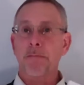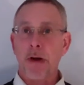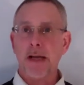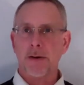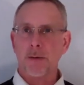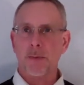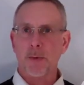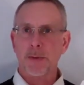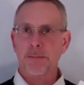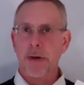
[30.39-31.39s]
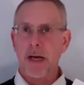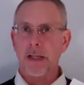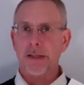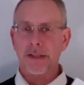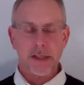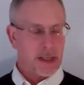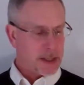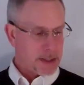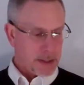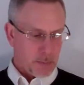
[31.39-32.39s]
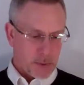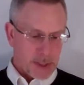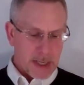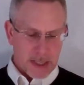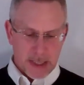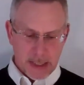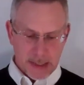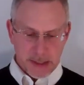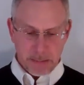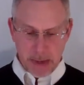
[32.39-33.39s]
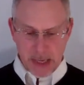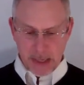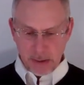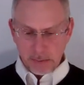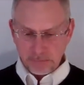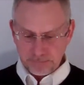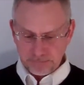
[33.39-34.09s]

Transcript: my homeowners policy, when they get it in the mail,